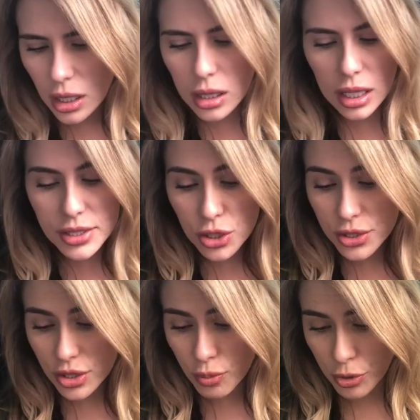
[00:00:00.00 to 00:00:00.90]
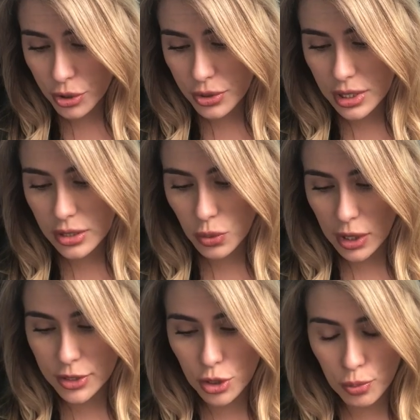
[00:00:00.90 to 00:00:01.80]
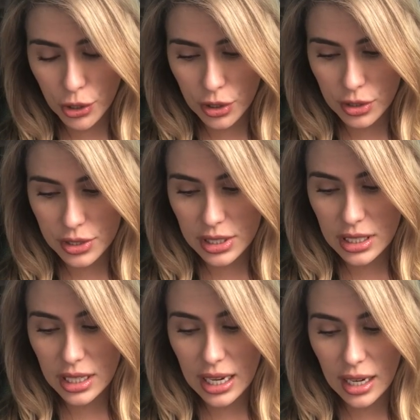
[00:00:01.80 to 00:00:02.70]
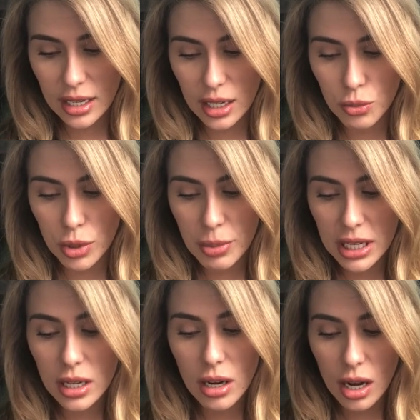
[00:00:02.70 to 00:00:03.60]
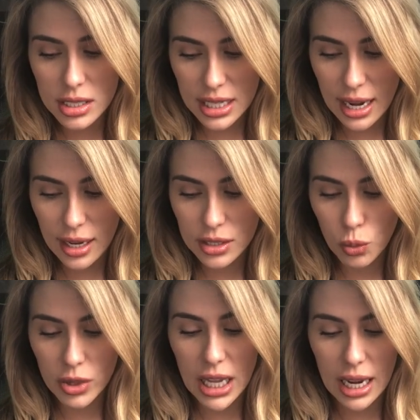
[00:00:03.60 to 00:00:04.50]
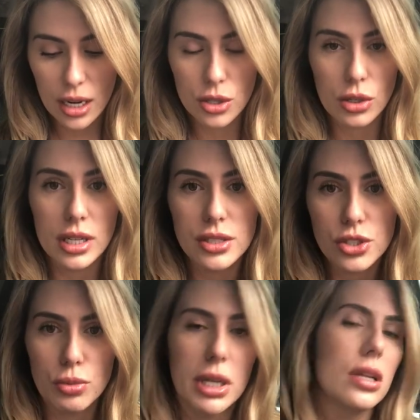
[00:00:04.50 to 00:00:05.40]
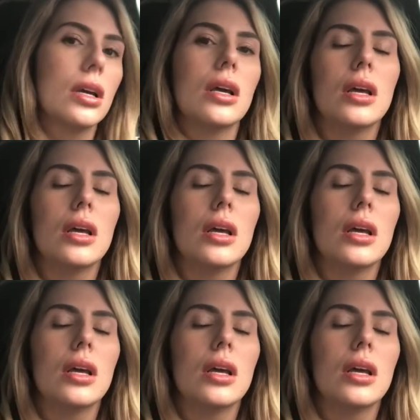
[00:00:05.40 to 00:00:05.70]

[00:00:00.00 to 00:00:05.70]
Clusters of bruises, welts, or burns indicating repeated contact with a hand or an instrument.